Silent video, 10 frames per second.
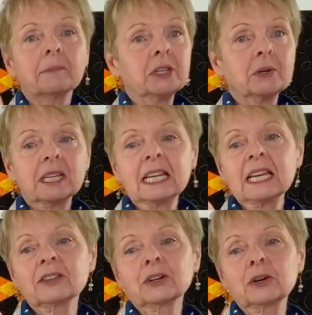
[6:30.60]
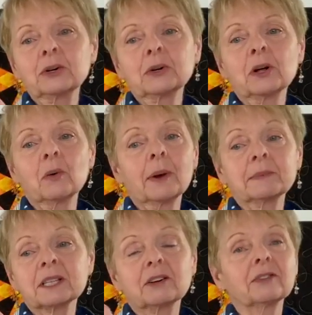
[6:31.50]
You can either Google
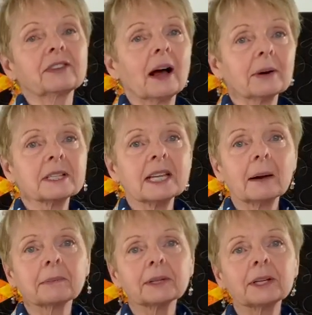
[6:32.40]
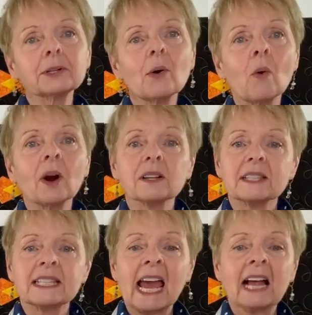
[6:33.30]
Whimsical flower template or
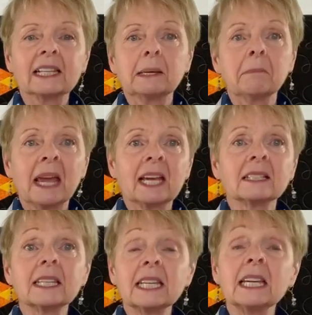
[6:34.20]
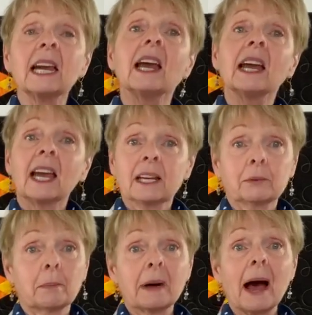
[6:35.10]
Sally Manke, and it
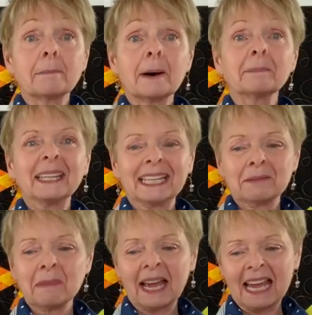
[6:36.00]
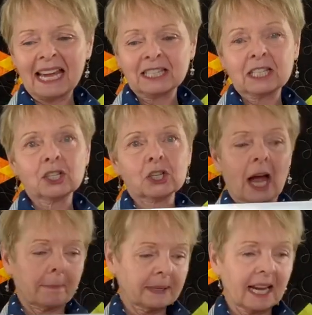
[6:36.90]
will pop up in my Etsy
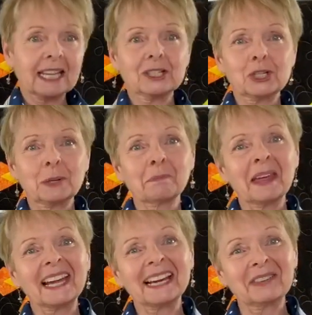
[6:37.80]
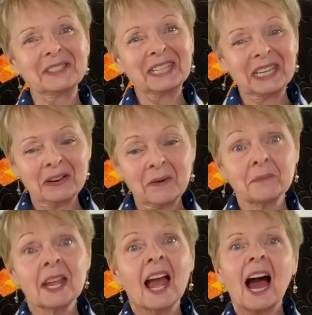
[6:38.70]
shop, and I can ship that out to you.
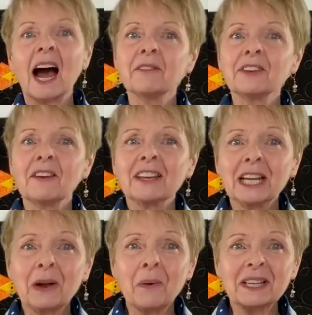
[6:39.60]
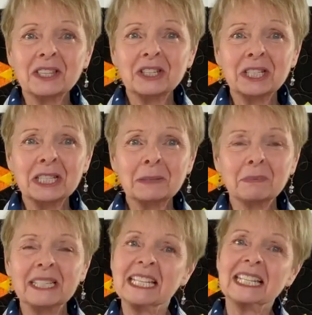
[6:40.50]
If you have any questions,
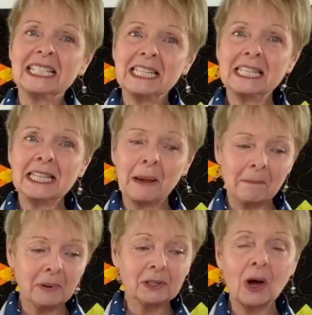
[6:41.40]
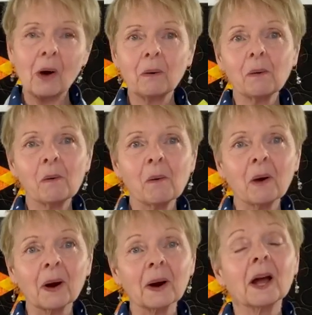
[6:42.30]
please list them below,
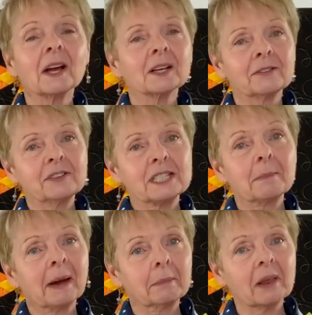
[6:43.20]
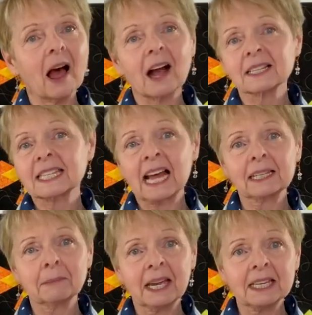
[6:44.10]
or visit my blog,
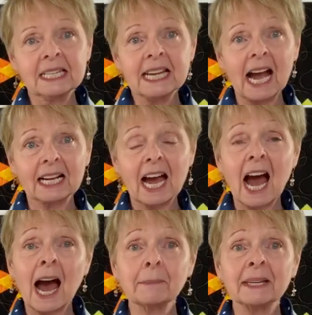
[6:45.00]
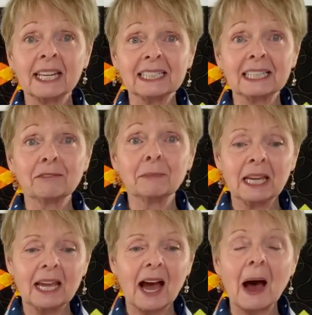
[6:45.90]
sallymanke.com, and leave
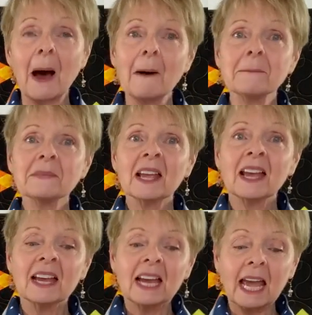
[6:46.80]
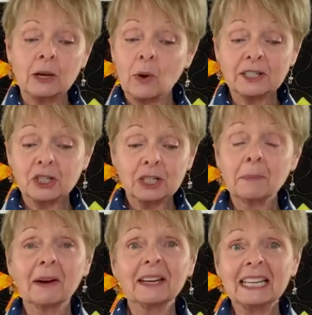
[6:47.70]
me a question
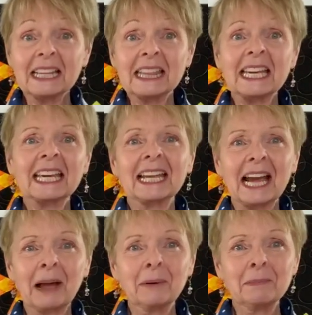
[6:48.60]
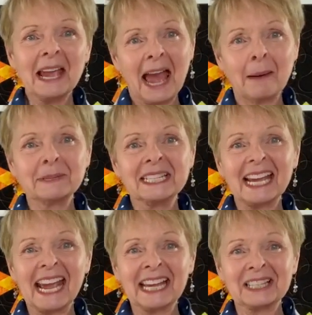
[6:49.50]
about anything, and I would be happy
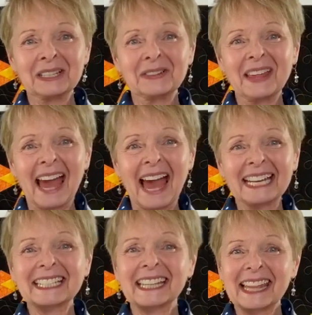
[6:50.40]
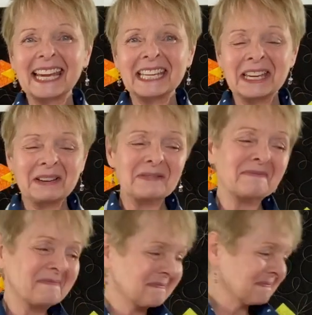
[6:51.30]
to answer that. Thank you.